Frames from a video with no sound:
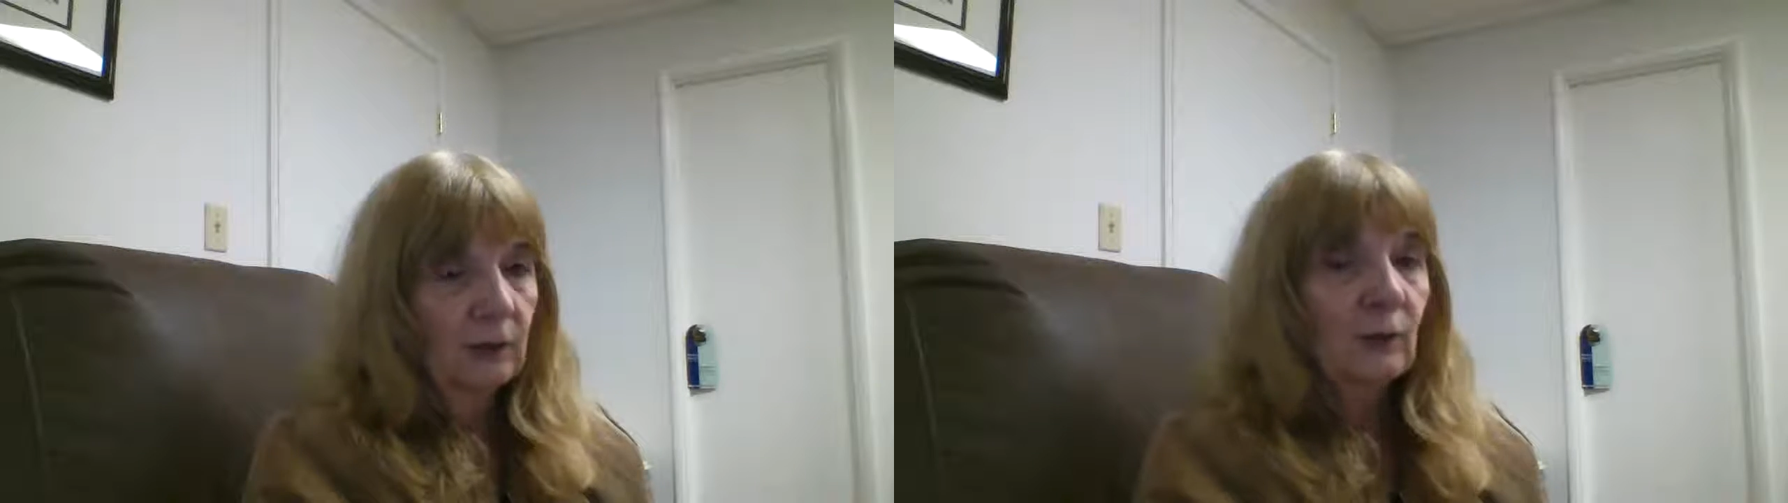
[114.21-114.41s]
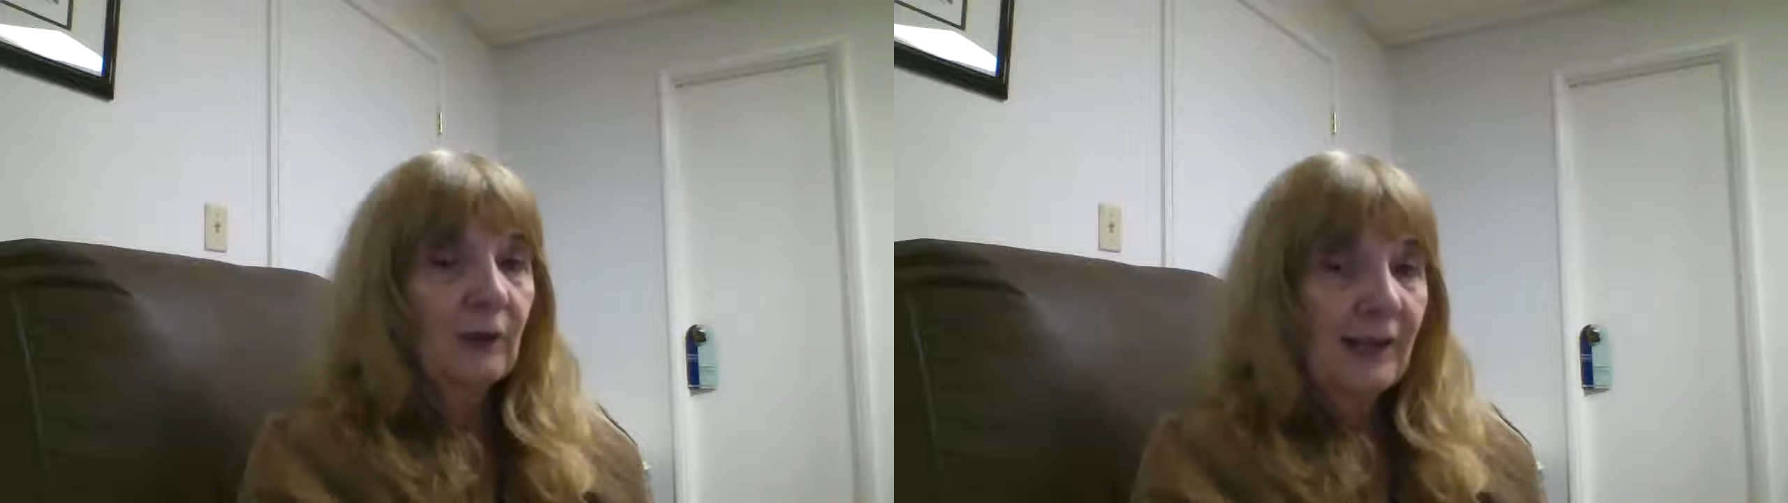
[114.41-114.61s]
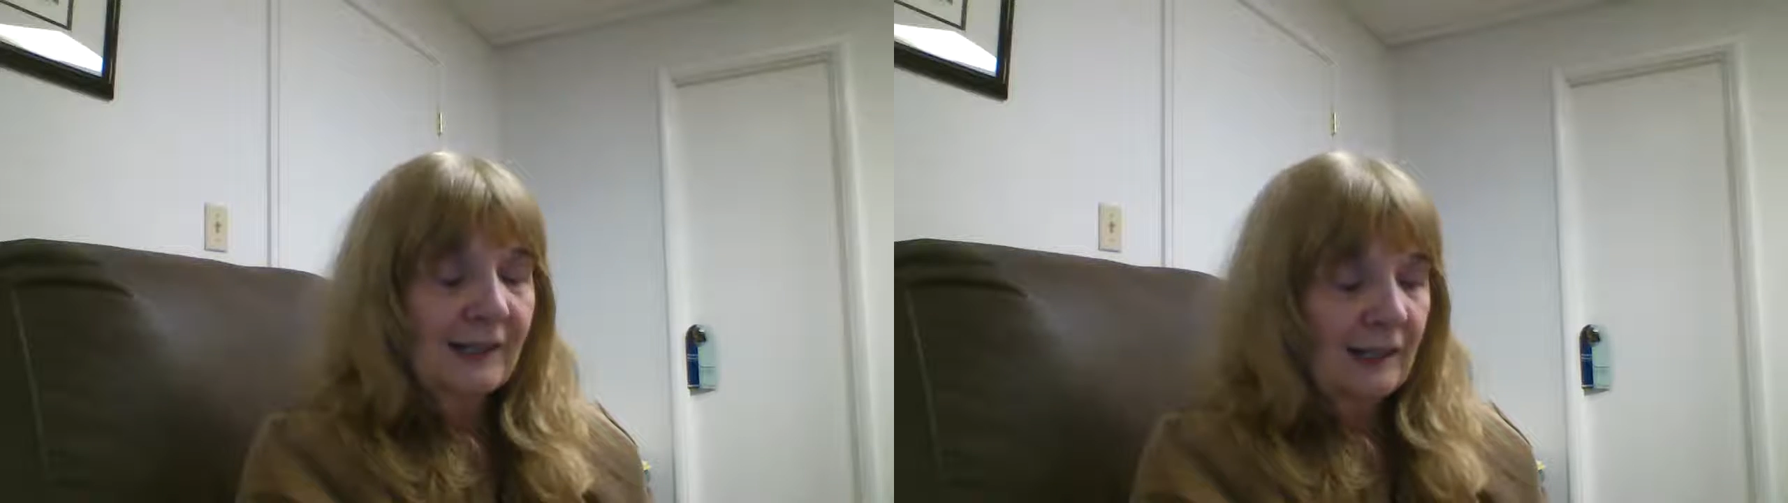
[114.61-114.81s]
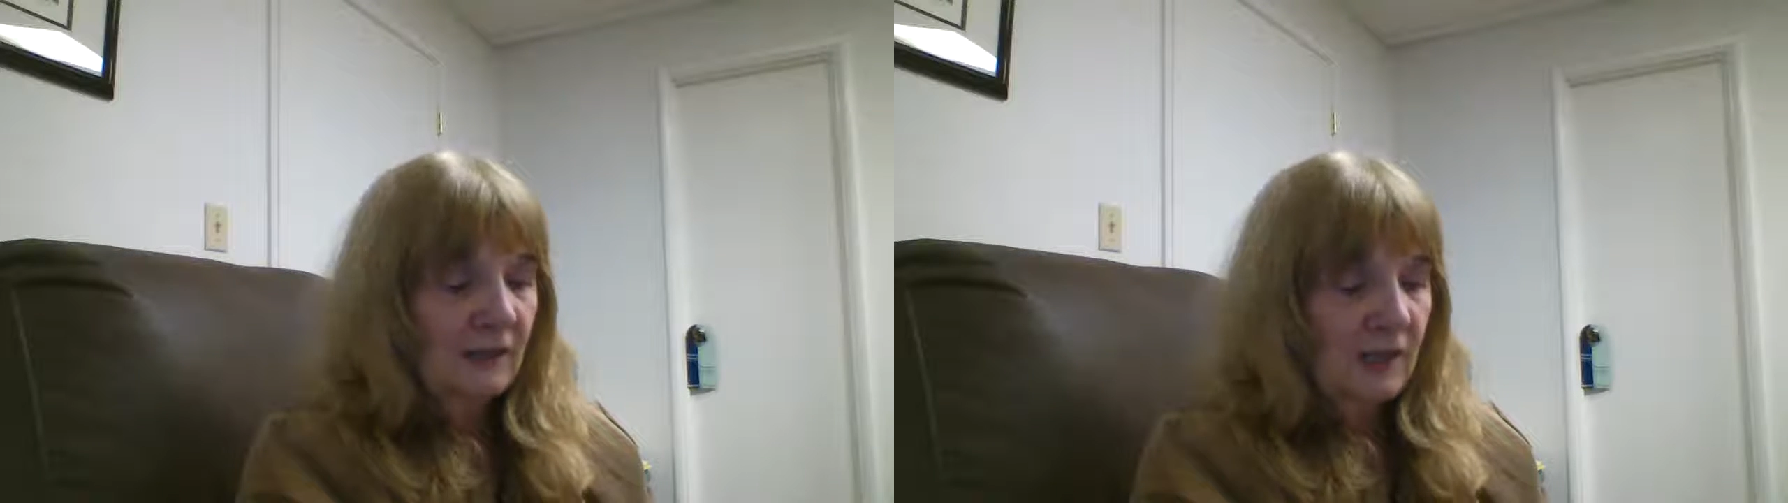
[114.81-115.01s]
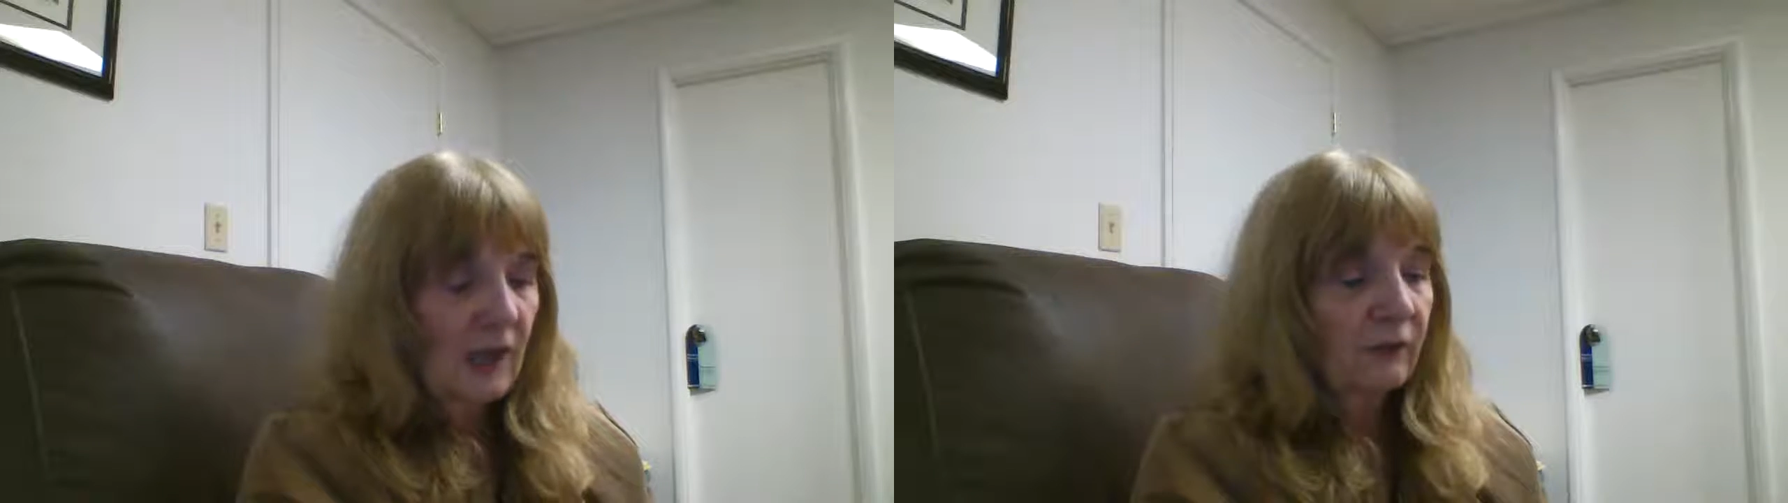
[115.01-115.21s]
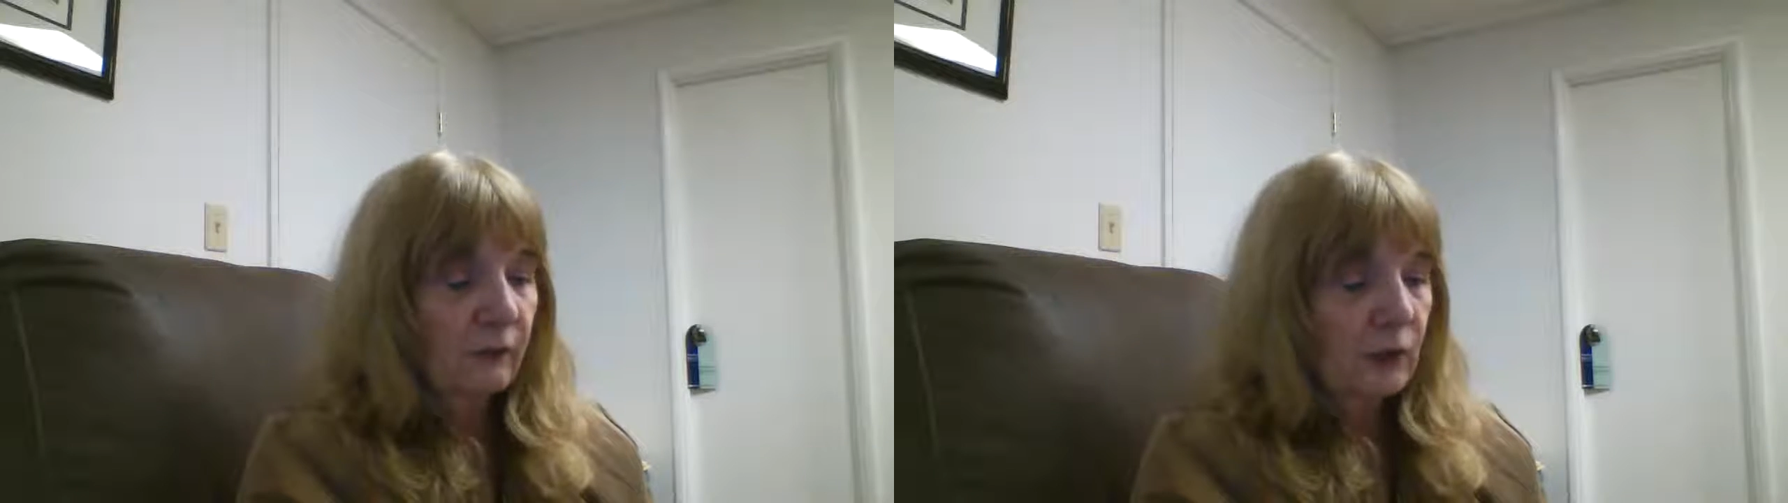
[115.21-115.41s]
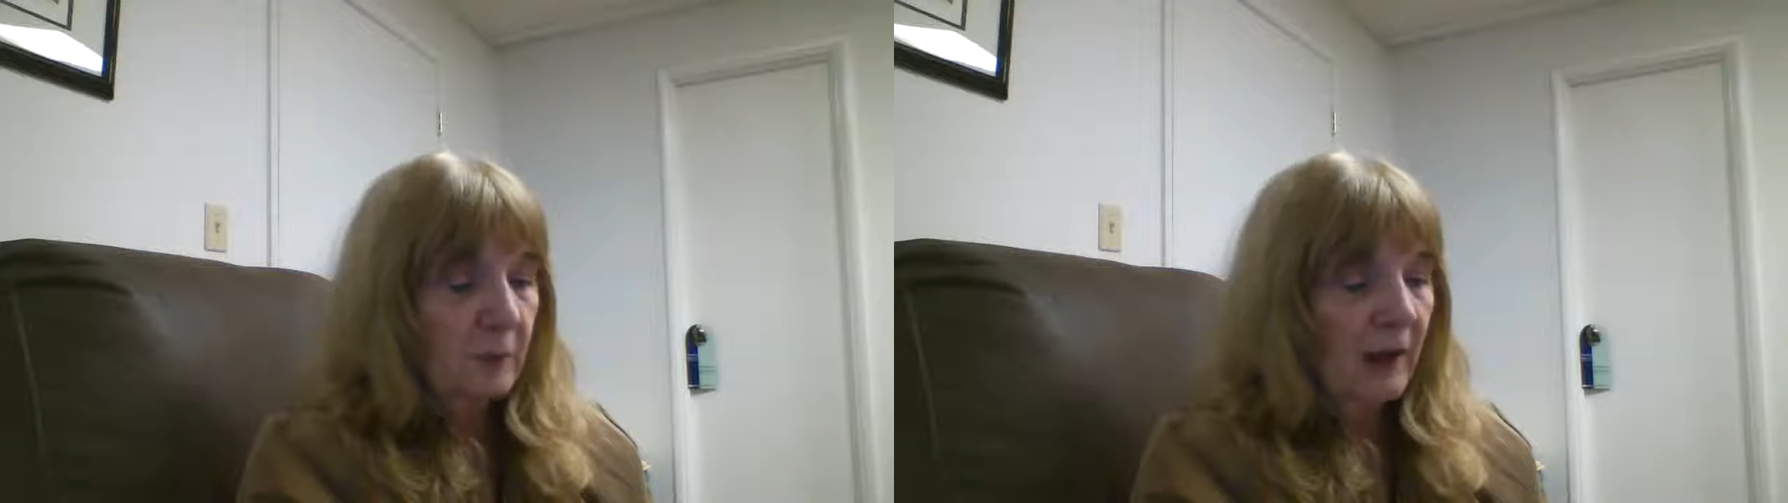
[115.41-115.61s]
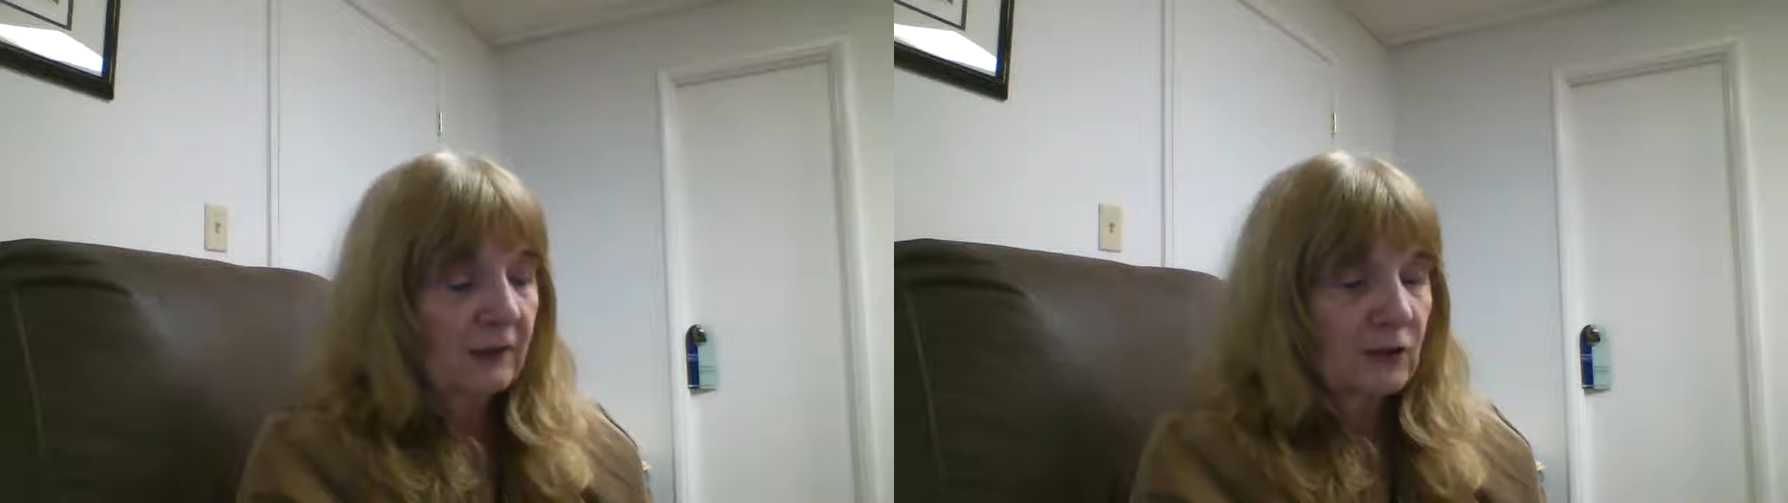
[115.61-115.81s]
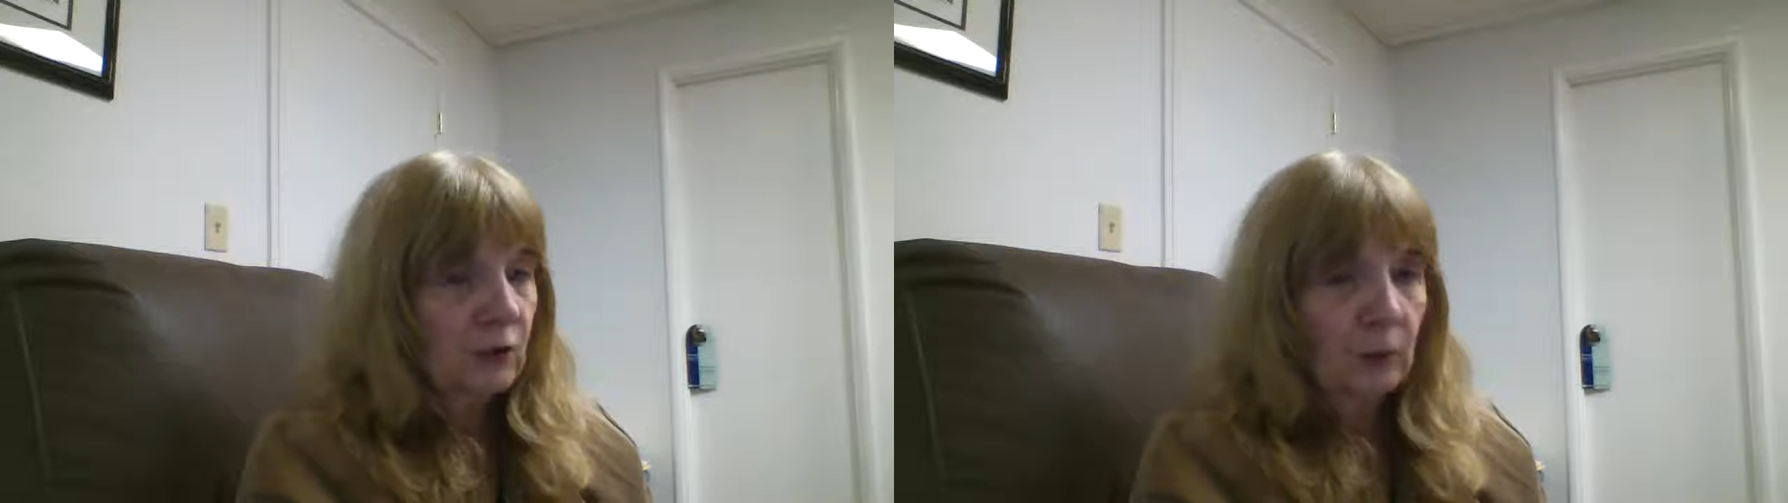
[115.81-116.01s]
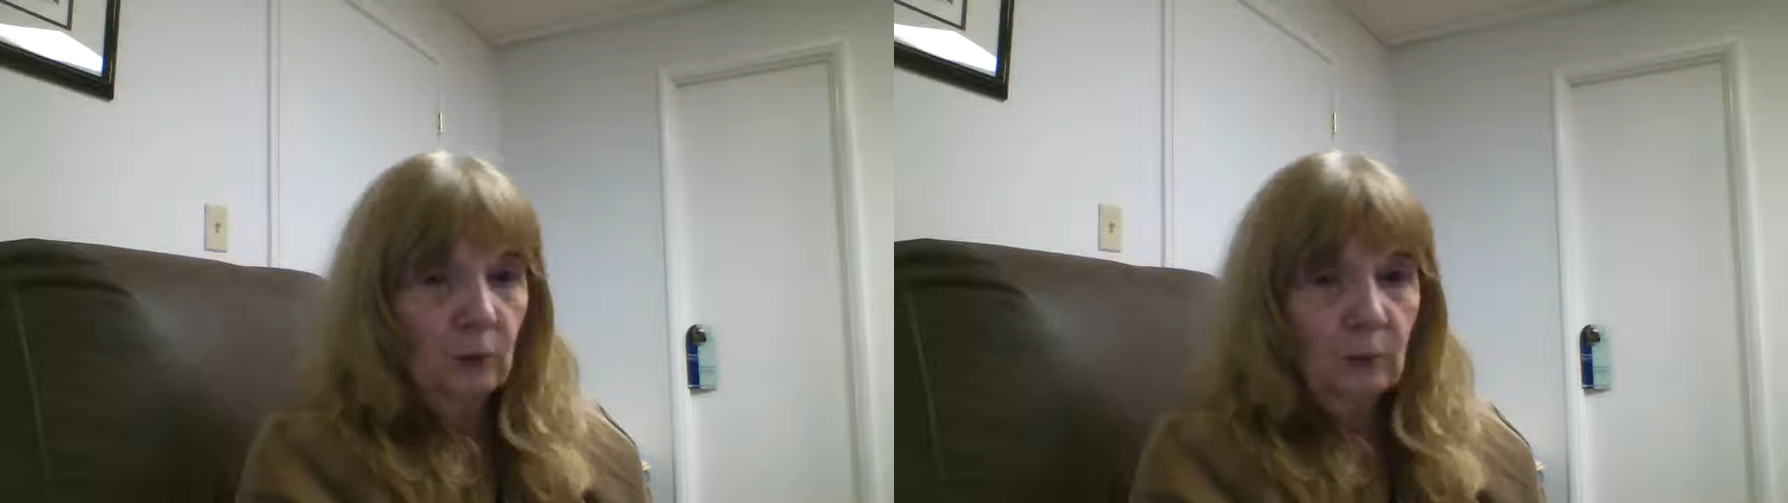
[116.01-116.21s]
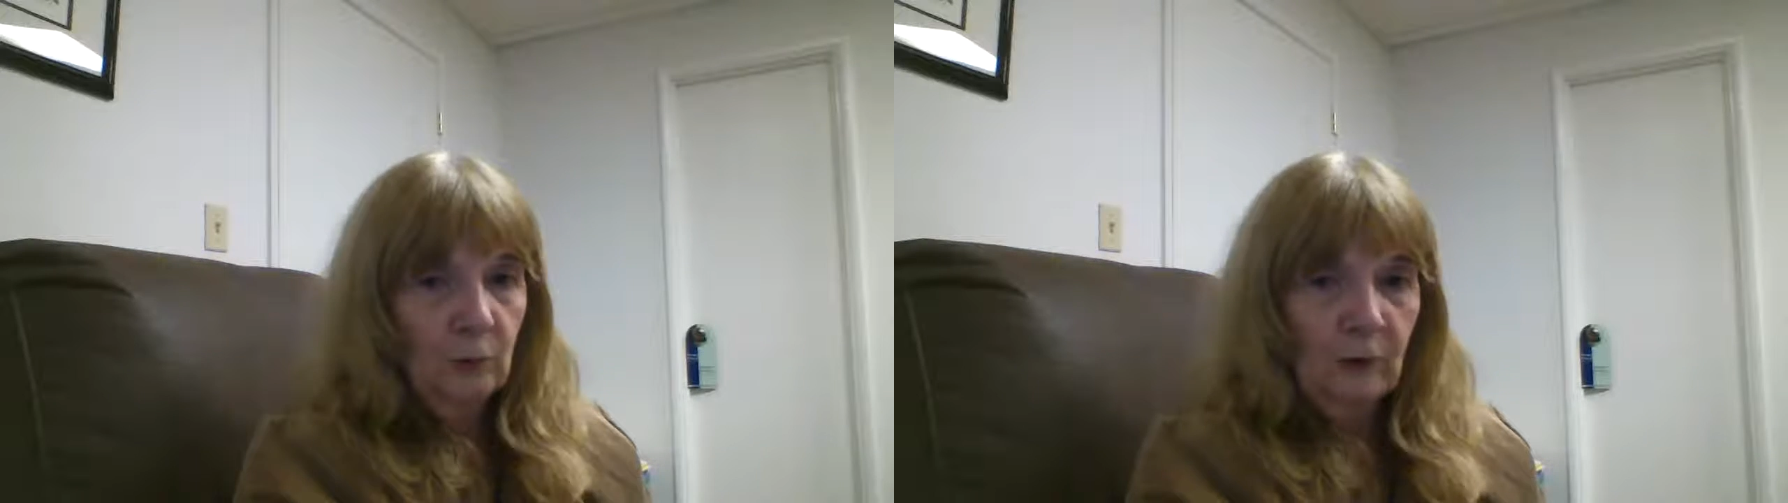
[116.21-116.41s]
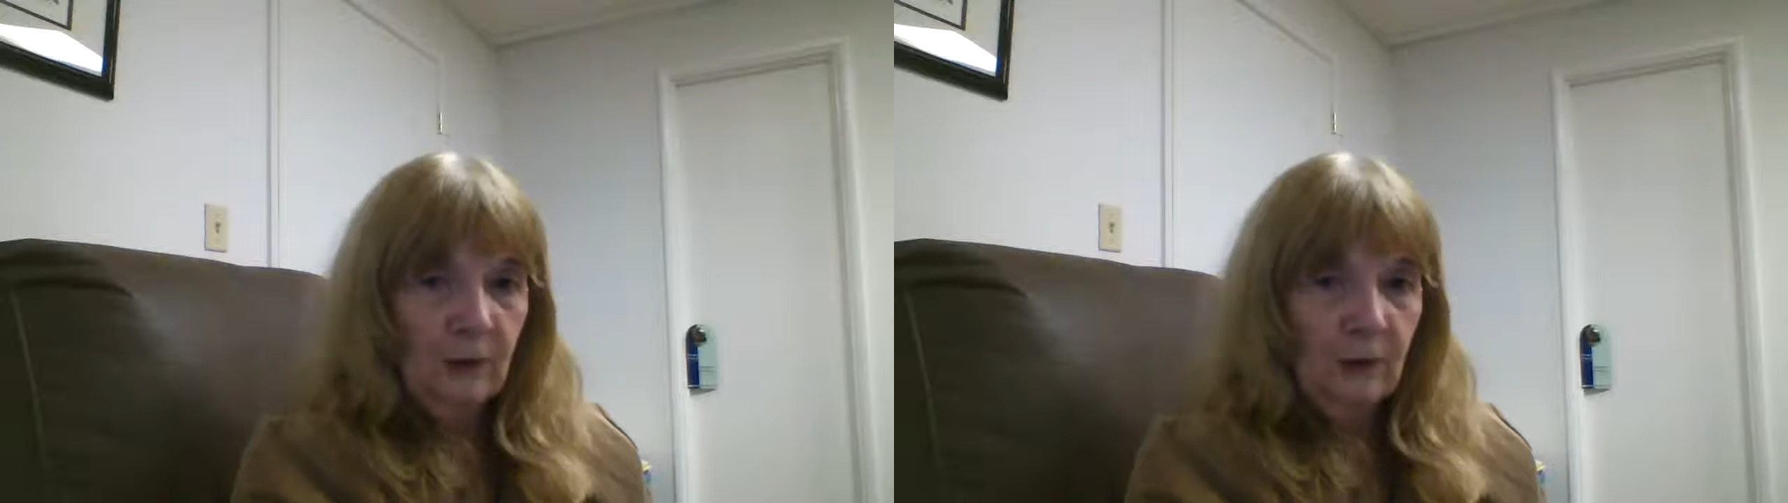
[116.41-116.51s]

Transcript: utilizing self respect to